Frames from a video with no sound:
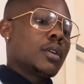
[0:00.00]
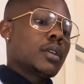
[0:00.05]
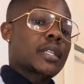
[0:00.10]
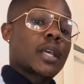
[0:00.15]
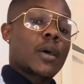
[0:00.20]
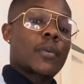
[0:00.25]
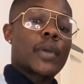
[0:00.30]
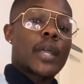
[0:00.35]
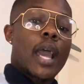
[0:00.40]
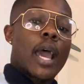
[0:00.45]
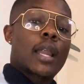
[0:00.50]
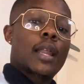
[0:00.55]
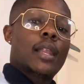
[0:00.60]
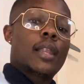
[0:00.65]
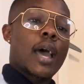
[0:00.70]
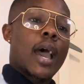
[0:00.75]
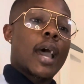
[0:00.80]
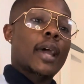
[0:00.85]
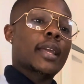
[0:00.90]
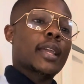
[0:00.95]
So we got a
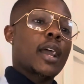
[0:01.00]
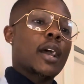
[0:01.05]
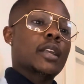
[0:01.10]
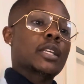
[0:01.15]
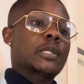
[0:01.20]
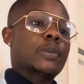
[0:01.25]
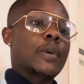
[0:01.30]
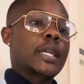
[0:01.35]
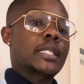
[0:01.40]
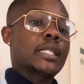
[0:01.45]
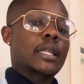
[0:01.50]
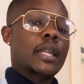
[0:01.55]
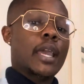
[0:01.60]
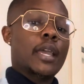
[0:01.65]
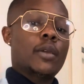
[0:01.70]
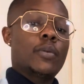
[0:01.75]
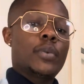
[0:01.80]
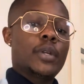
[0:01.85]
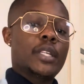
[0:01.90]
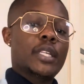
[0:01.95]
lot of y'all that's
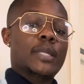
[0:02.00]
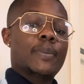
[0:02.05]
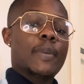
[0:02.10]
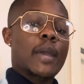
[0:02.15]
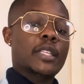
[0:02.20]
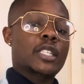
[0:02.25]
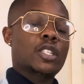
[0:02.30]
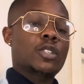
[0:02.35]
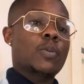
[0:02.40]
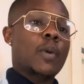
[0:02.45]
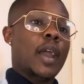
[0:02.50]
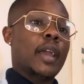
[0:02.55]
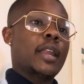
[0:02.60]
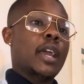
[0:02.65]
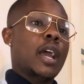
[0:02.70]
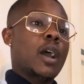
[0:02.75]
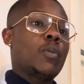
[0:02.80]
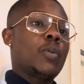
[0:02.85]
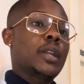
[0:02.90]
resonating with this message right now.